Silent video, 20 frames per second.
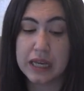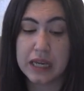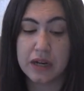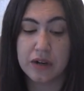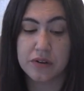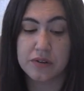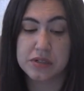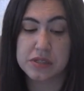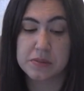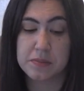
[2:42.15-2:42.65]

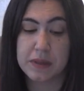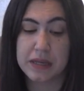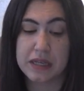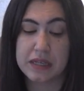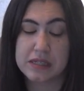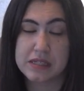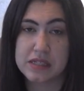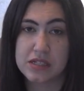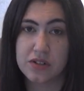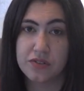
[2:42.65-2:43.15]

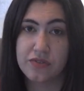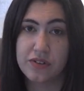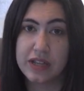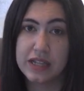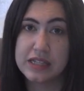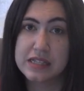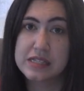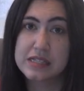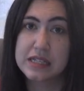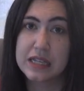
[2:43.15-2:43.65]
aerospace,
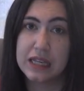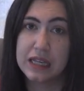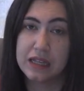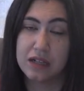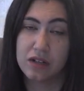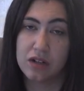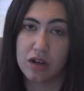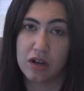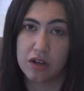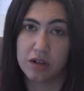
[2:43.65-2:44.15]
defense,
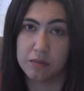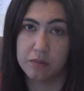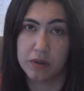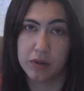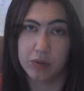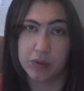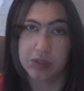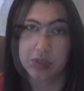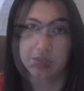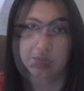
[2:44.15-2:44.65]
and
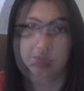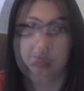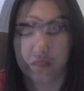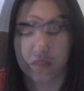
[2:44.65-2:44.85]
automotive.